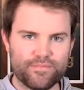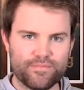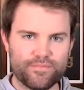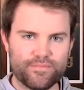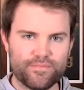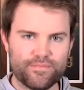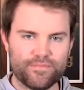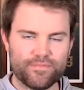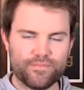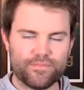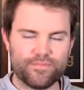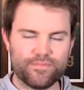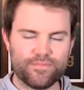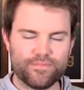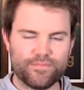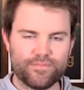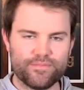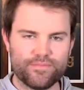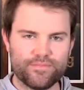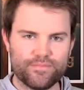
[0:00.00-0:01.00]

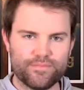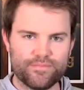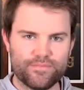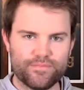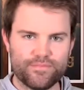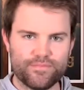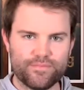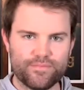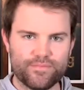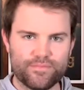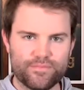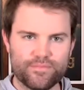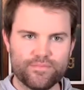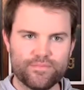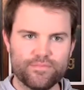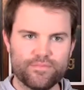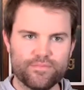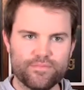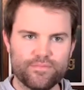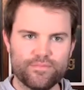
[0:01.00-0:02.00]

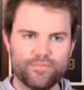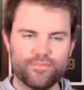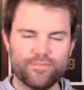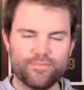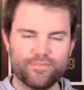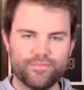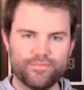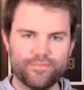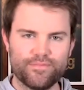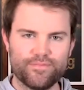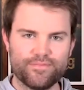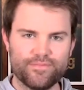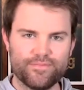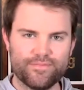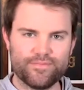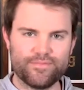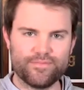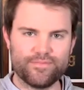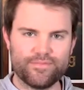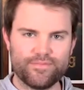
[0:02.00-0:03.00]

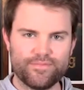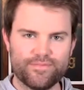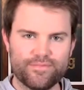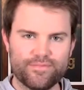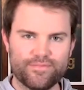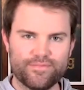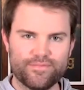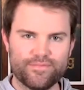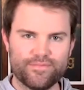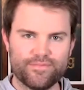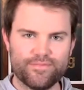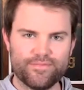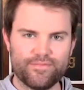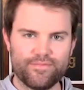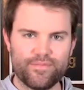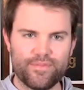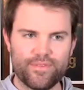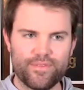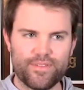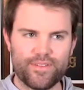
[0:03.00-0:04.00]

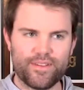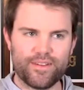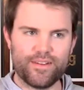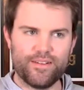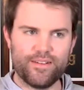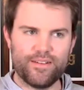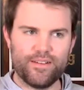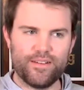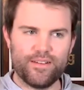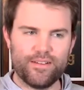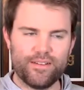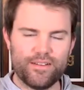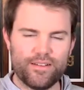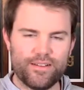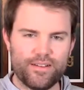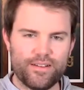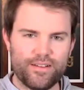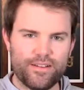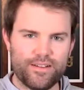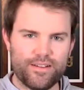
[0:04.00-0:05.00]

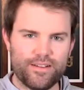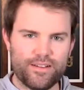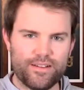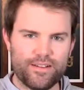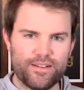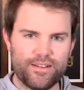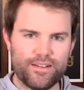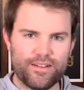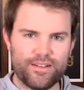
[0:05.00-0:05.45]
(not speaking)